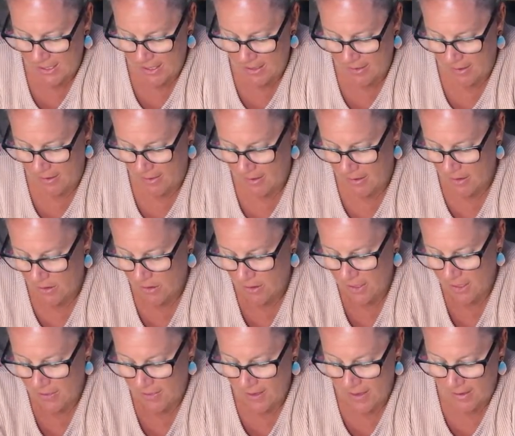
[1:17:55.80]
and then the
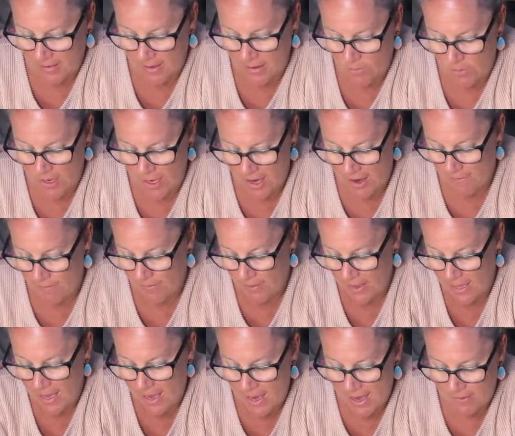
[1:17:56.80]
only thing that we have
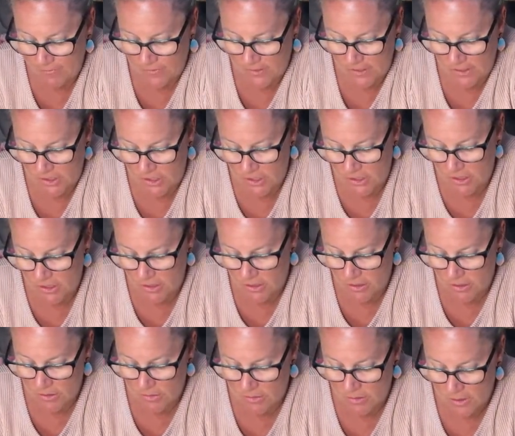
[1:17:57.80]
left to
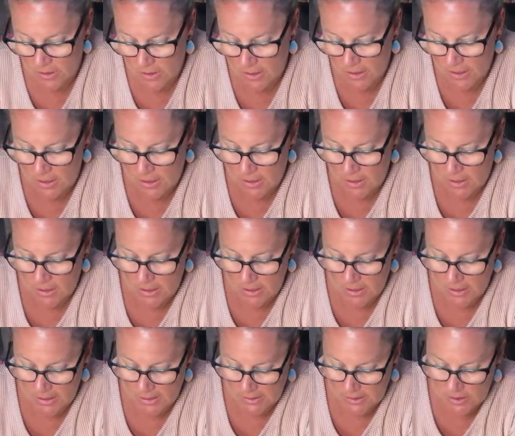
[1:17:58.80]
do
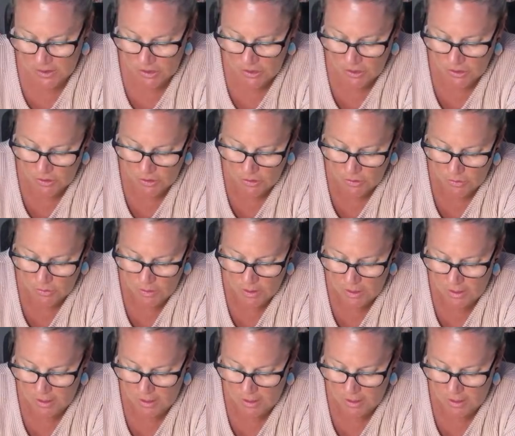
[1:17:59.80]
is to